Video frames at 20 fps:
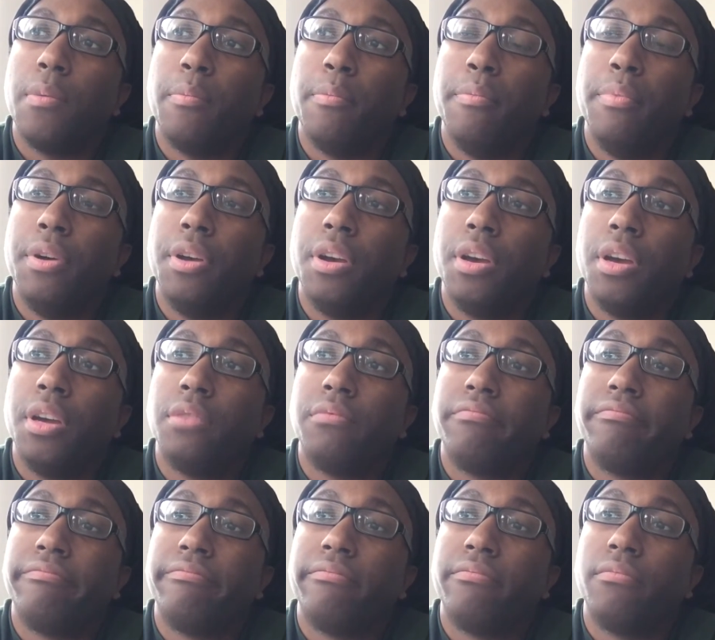
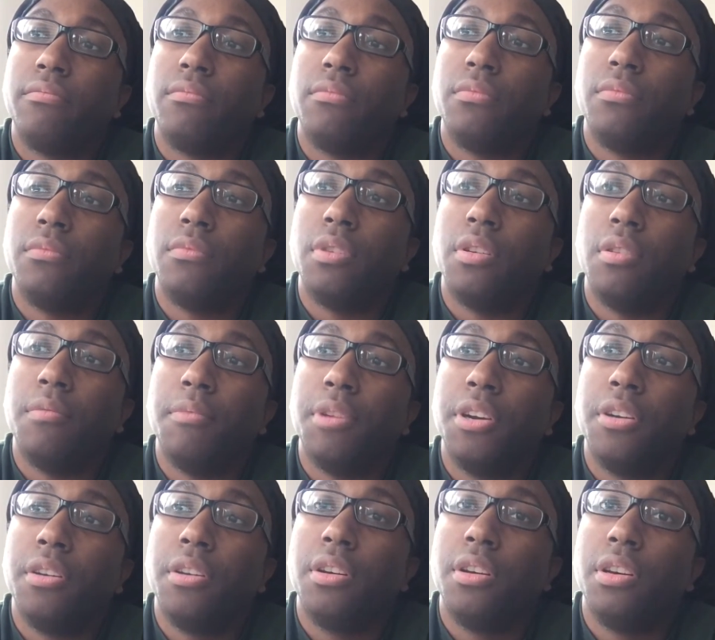But
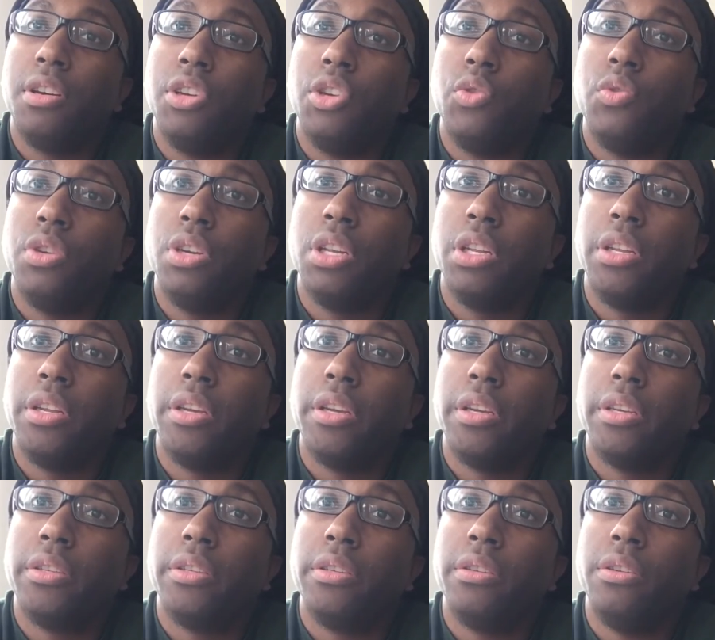America, you did
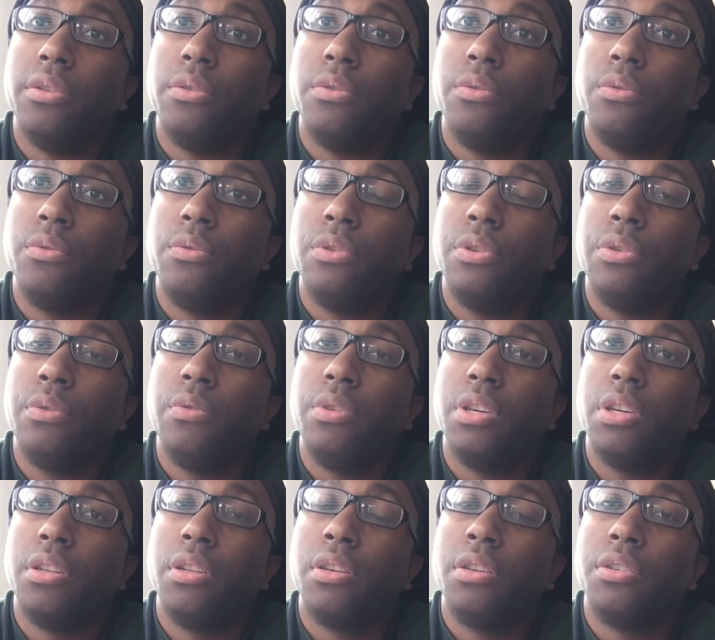this. You
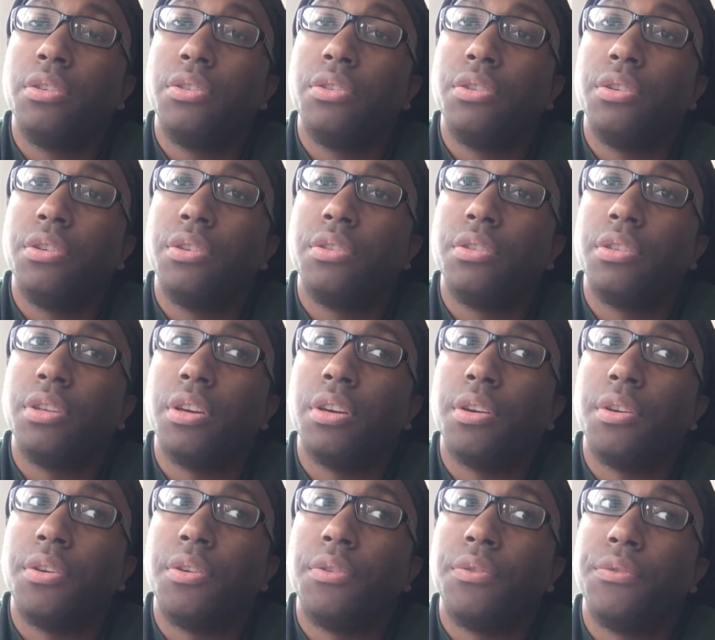did this to
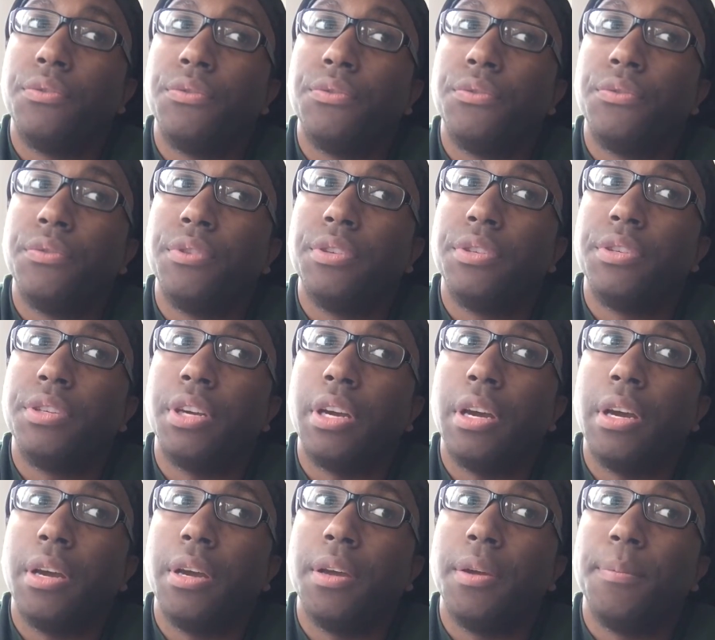yourself this
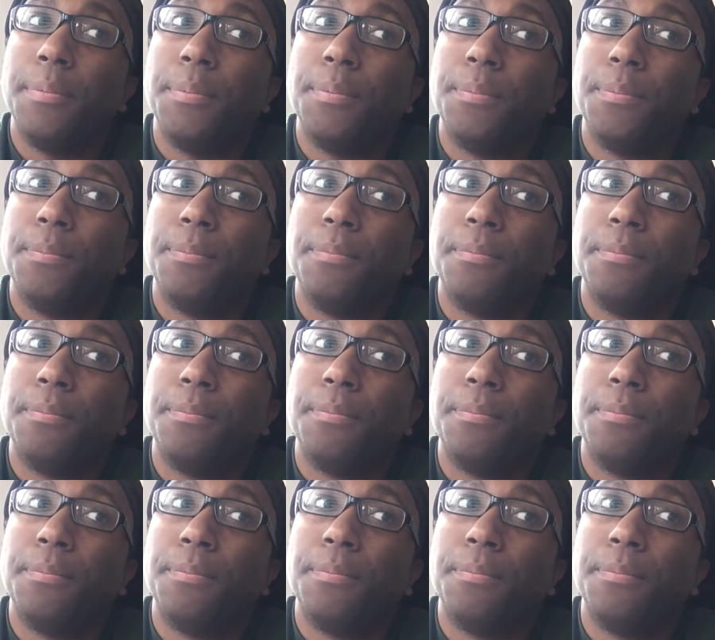time.